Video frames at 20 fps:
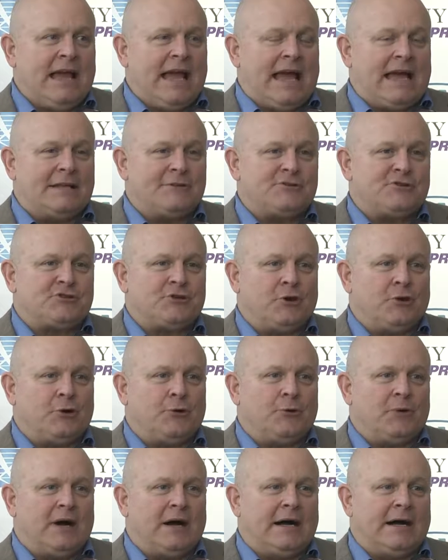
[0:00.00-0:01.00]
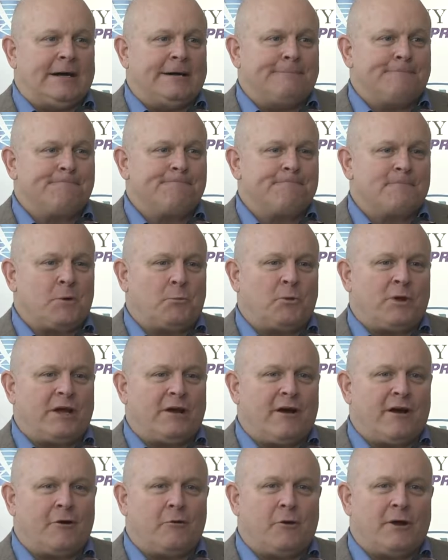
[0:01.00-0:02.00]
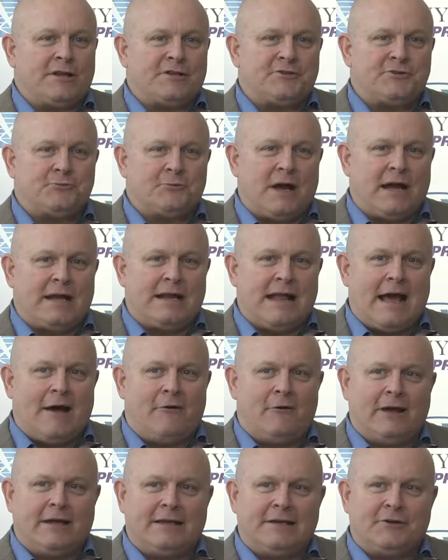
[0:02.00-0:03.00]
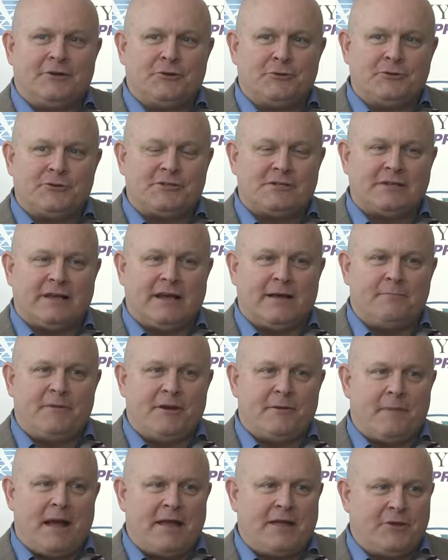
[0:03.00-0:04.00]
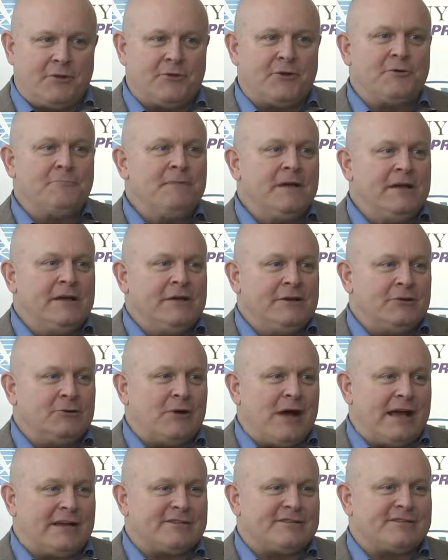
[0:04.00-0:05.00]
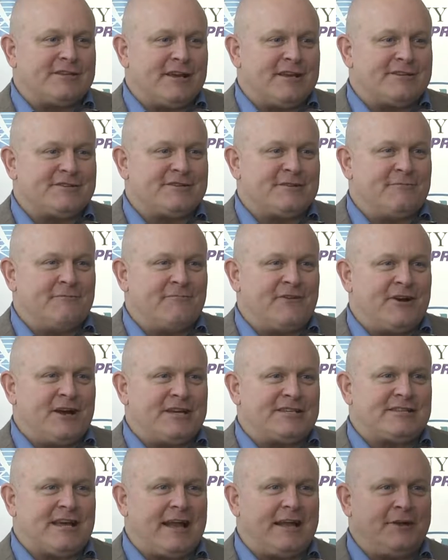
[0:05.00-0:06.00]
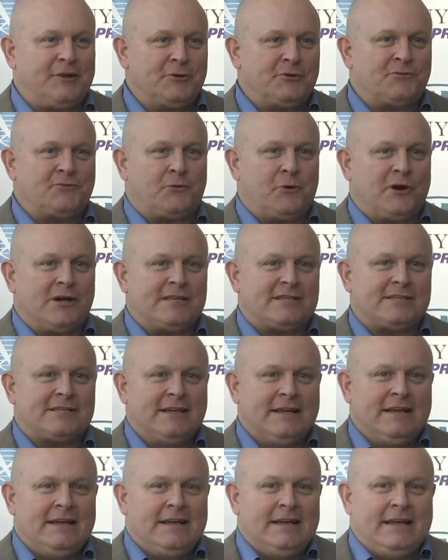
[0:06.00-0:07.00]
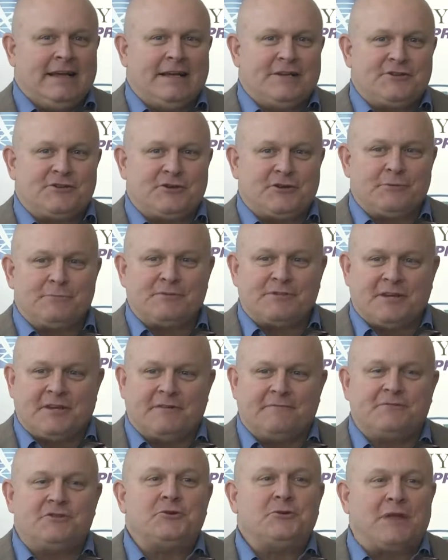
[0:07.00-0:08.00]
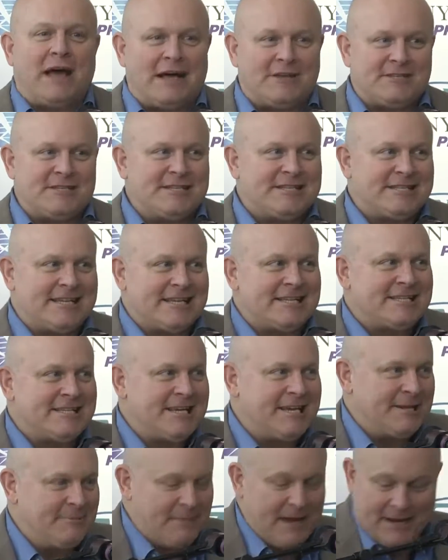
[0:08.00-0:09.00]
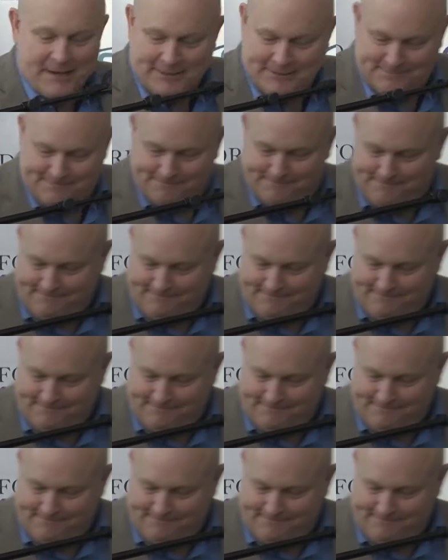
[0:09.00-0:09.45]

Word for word: And so we are going to right now introduce Mayor Mike Huether, who has some very exciting news for us in terms of 2016. Mayor?